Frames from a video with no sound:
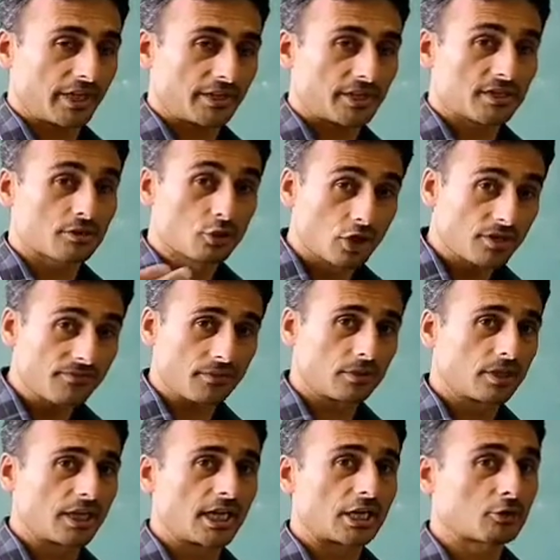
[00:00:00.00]
when it is good
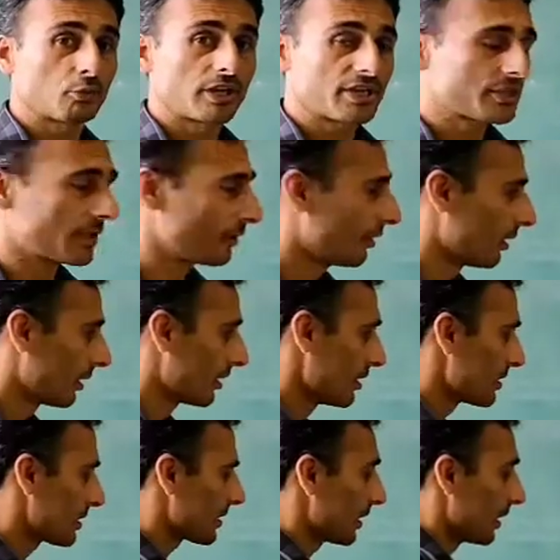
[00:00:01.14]
for the equity
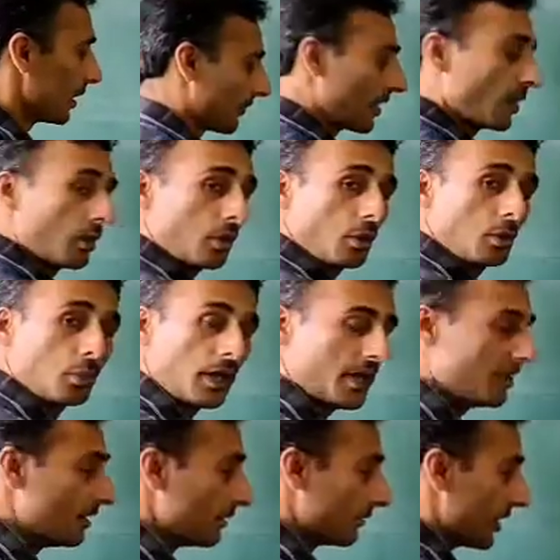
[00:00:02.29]
shareholders,
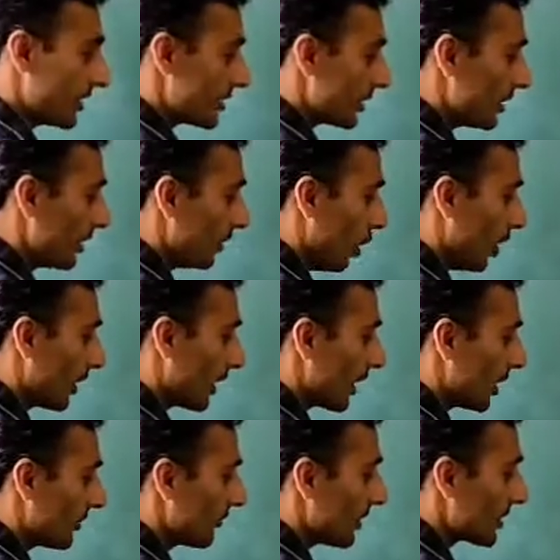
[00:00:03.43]
when return
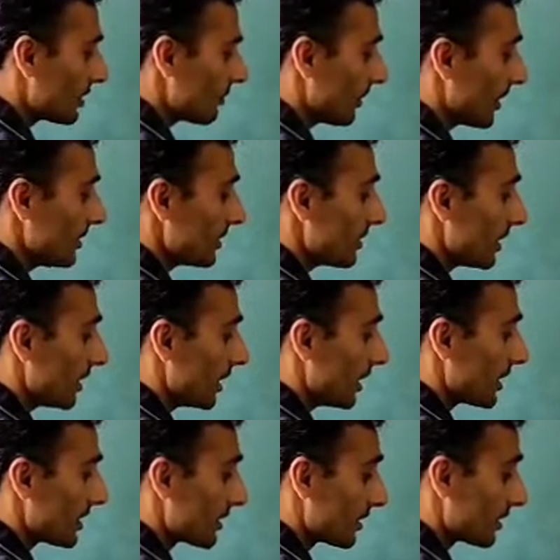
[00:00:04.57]
on investment
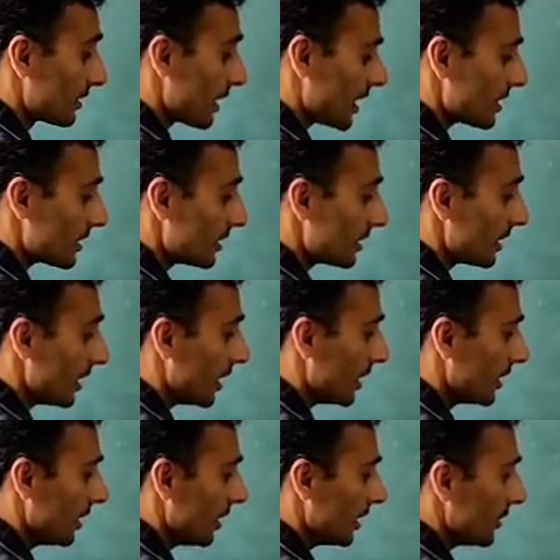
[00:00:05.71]
is greater
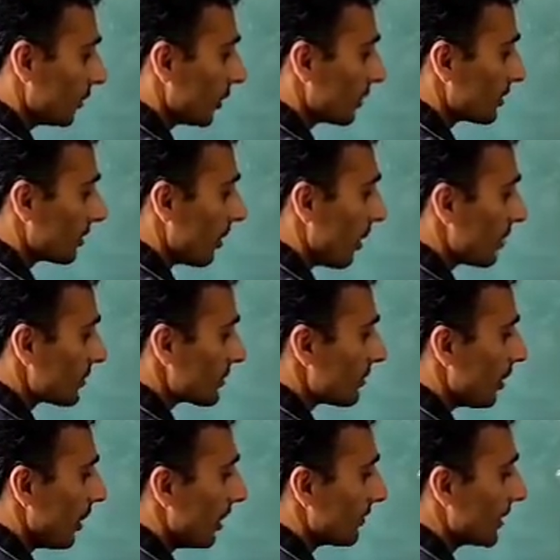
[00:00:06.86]
than your
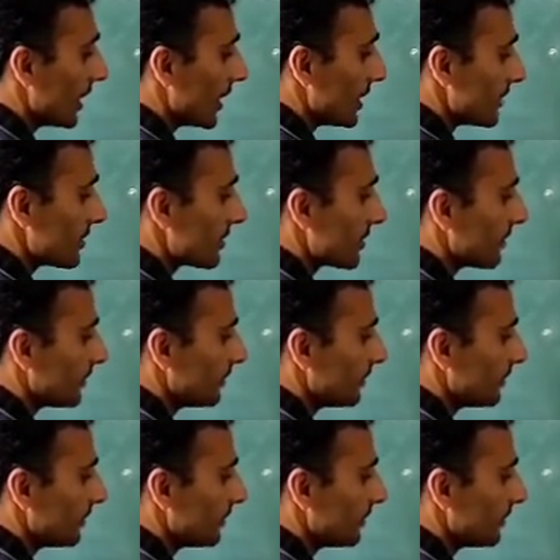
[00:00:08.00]
cost of debt.